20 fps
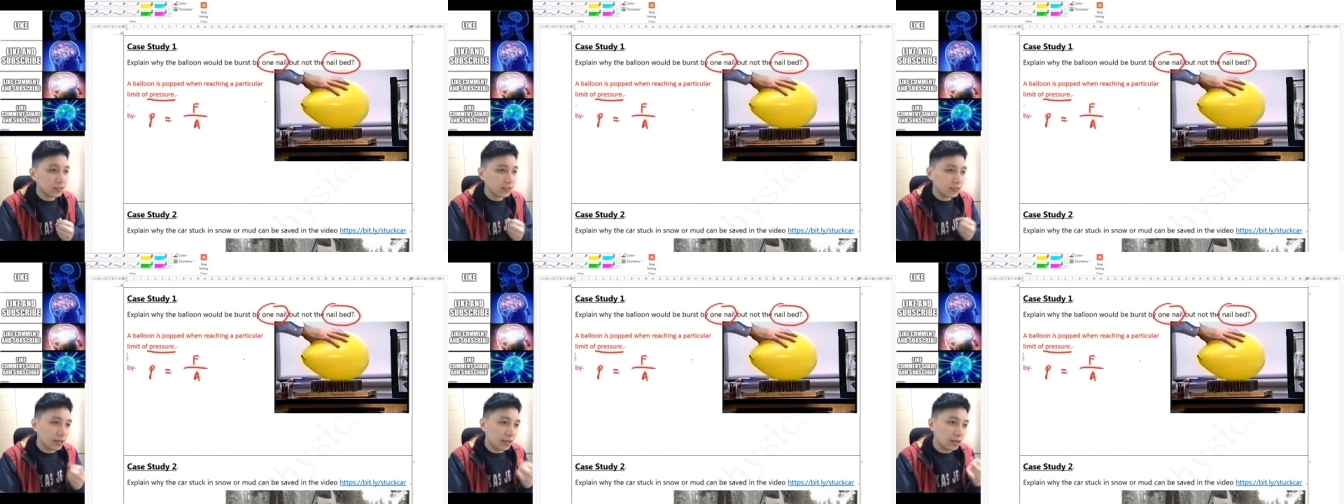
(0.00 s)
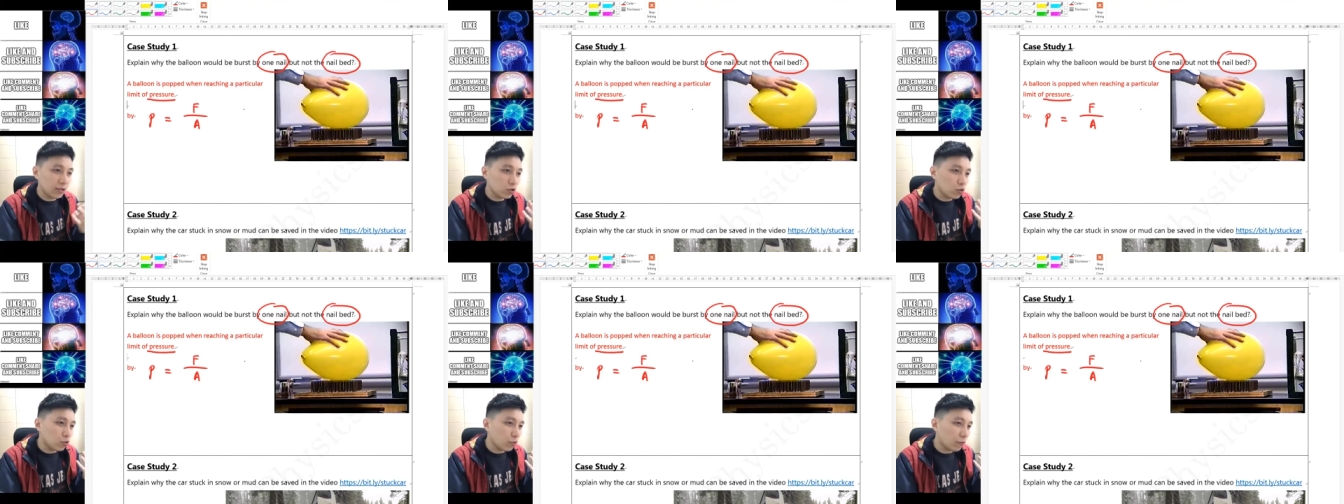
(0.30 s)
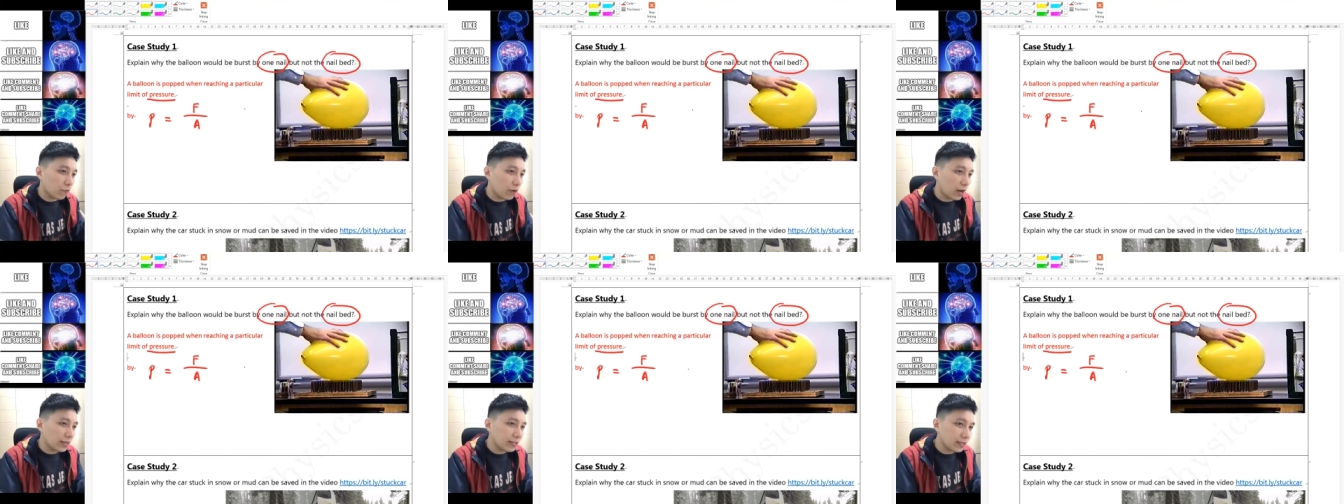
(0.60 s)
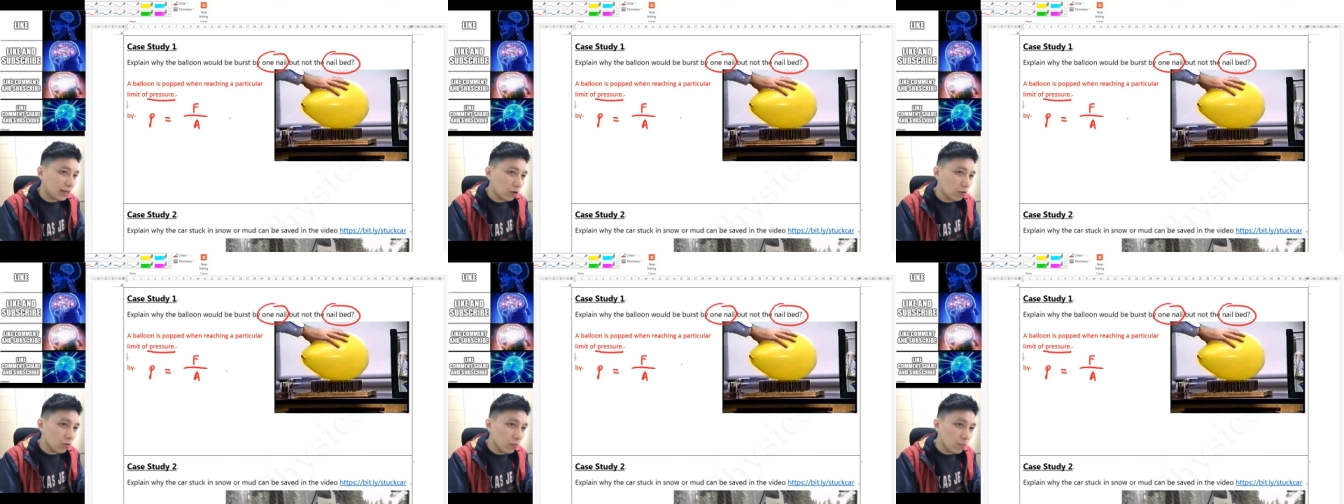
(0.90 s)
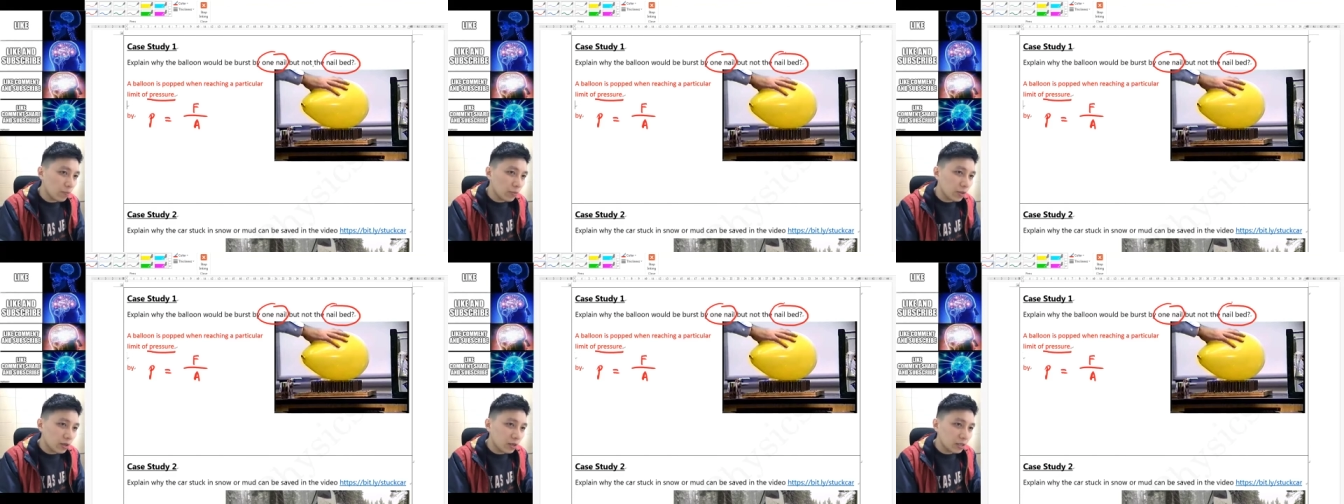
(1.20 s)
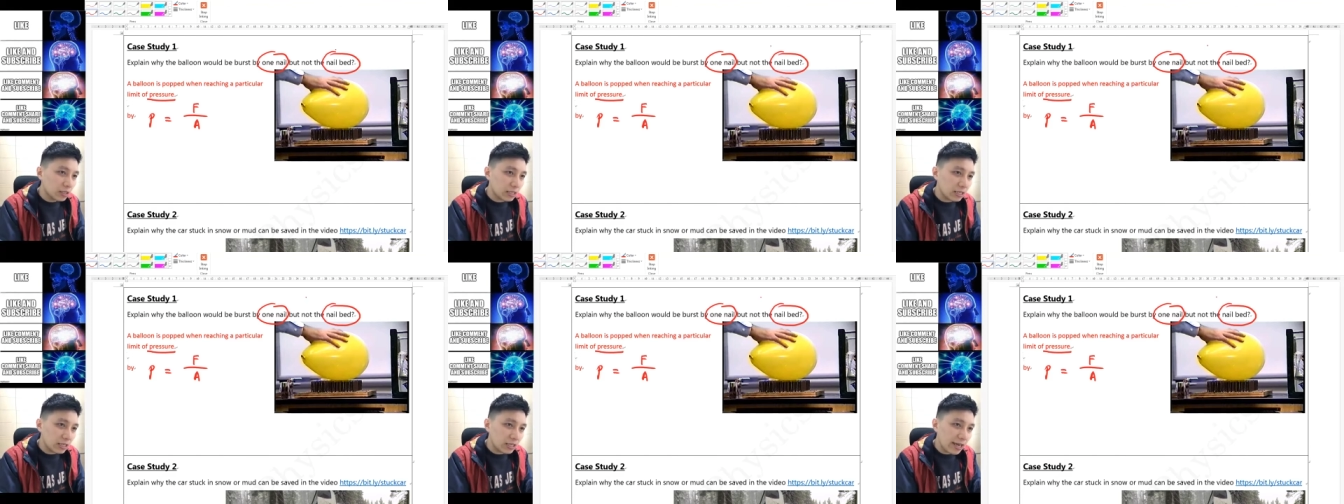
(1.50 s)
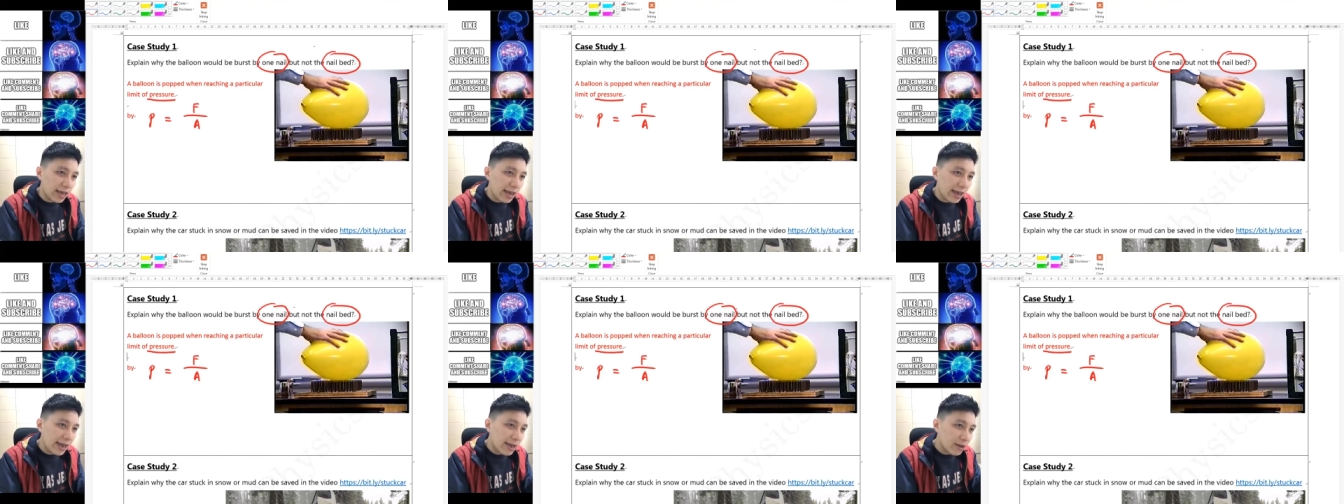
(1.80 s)
then you'll find out
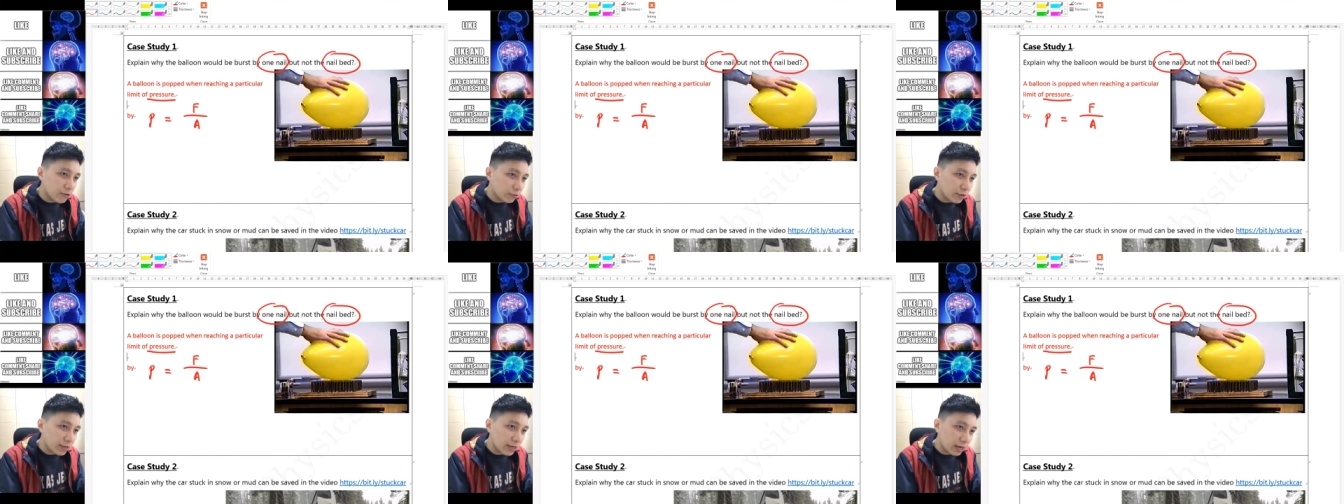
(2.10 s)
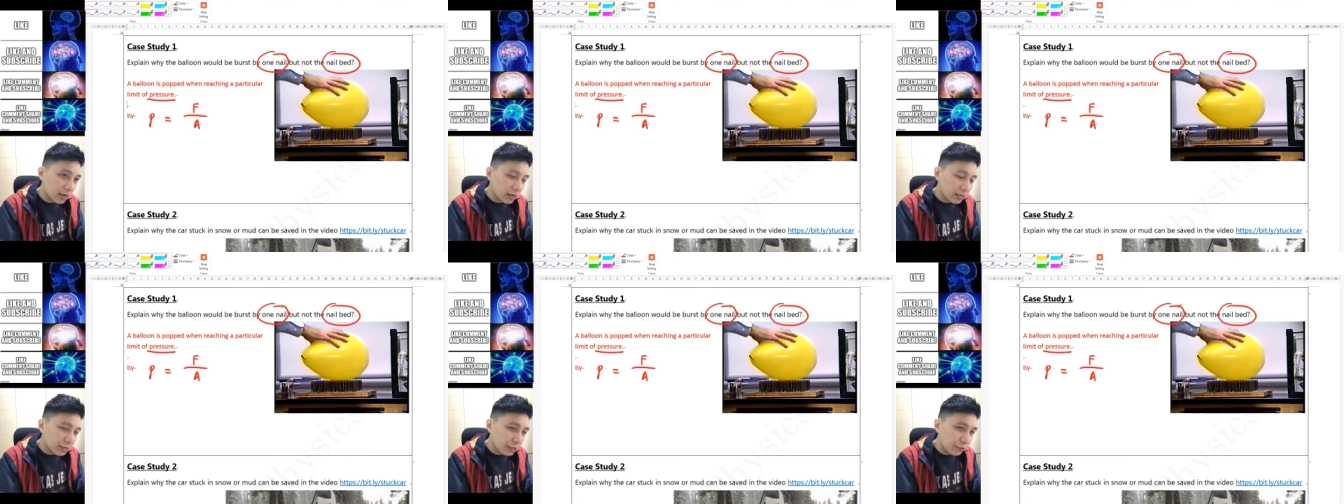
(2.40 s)
the area.